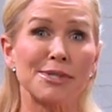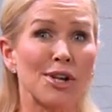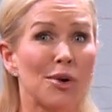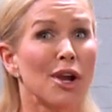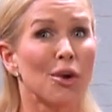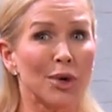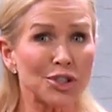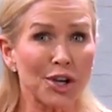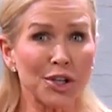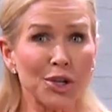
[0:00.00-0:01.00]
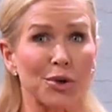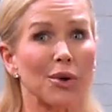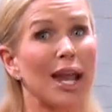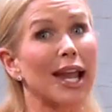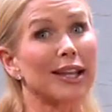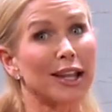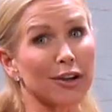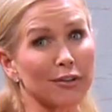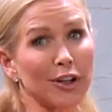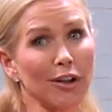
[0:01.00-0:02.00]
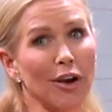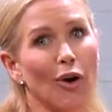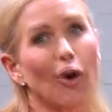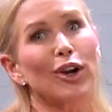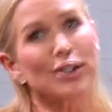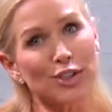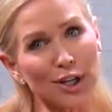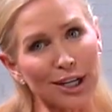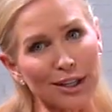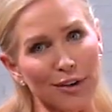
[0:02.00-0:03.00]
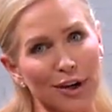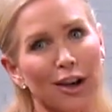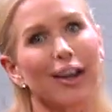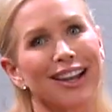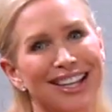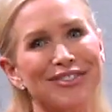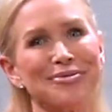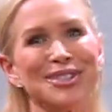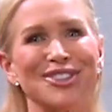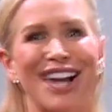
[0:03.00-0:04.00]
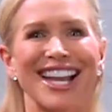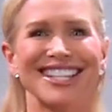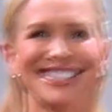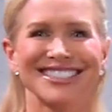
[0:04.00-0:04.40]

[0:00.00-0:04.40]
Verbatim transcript: So which are you, an interval or a circuit lover? Give them a try.